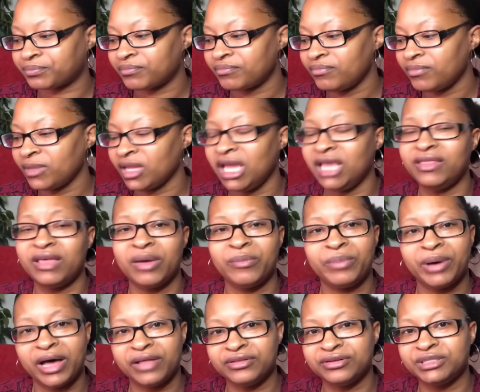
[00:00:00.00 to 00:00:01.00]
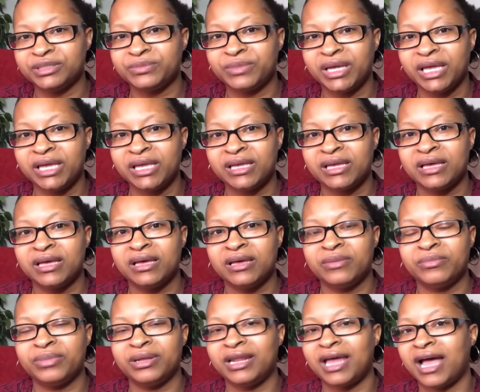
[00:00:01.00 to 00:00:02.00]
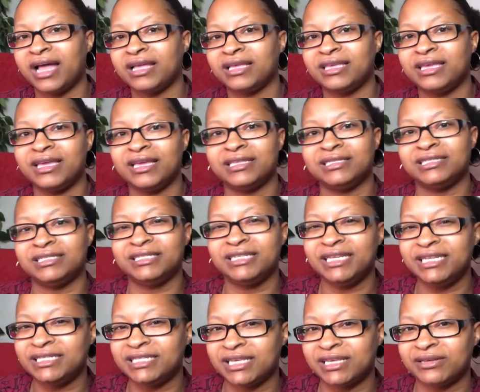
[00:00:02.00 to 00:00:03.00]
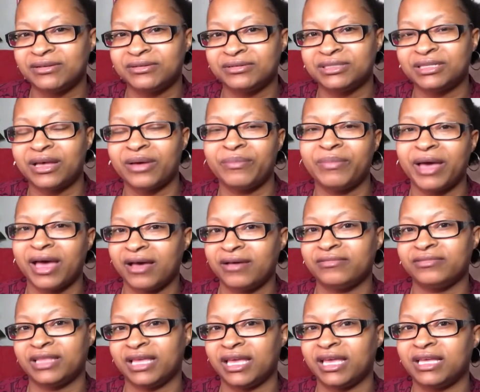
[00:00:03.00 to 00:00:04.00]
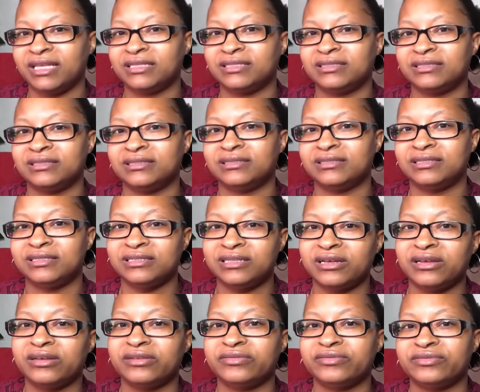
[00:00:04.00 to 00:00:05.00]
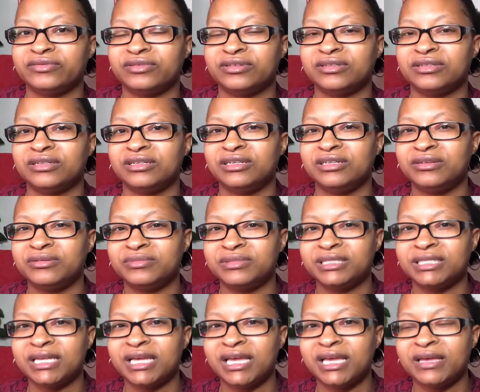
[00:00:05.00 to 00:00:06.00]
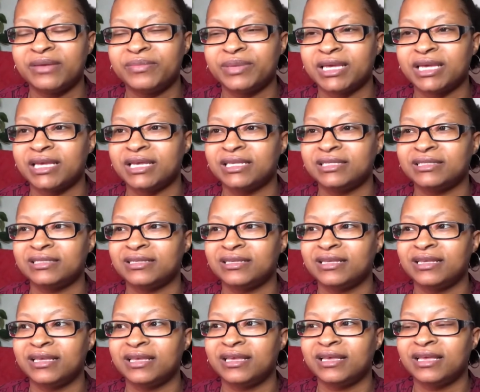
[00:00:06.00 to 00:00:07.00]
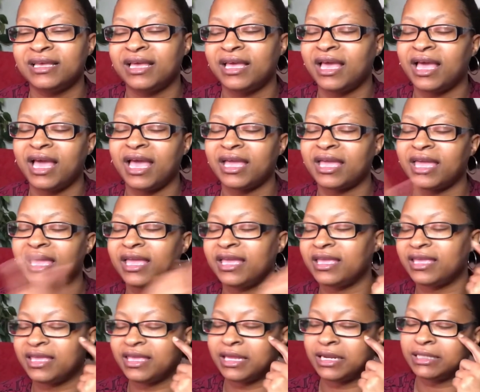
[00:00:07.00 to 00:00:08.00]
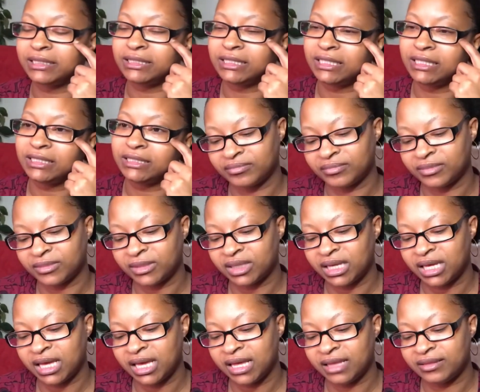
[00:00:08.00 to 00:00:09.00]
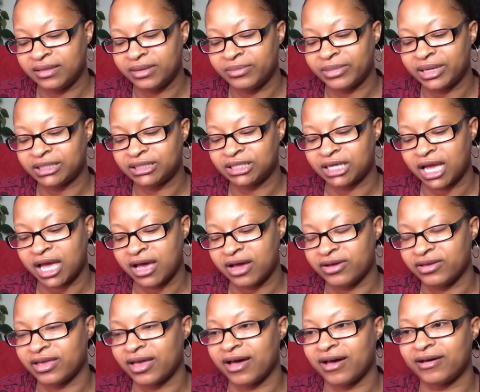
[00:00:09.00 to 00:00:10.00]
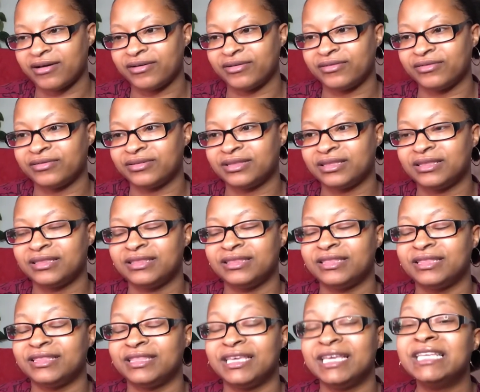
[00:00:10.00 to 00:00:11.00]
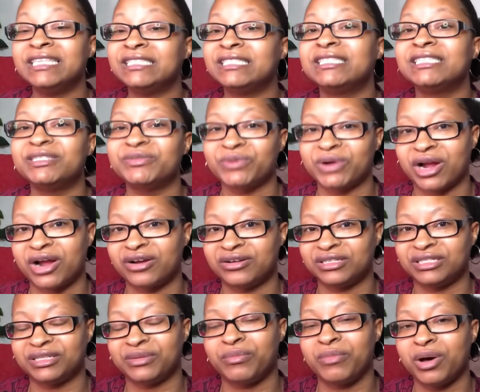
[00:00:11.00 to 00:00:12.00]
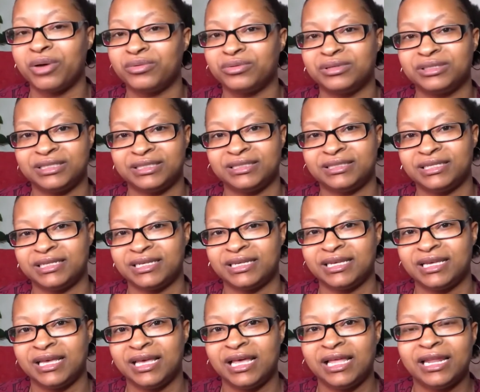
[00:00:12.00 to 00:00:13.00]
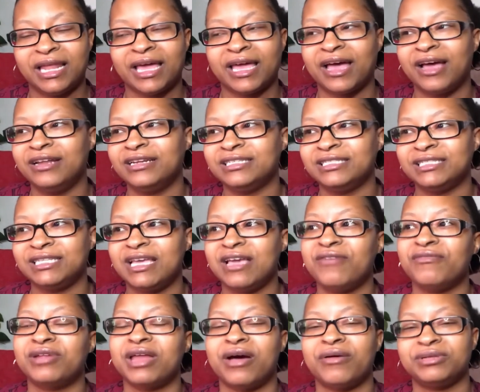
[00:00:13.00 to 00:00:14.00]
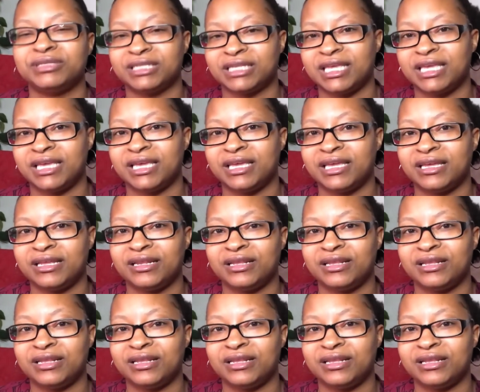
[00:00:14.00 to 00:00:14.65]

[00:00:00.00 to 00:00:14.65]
and that bothers me, but not get into details about that stuff. You know what I'm saying? Because I can't get into detail. And then my child, y'all, this is what hurts the most. Like, I understand when I was a kid,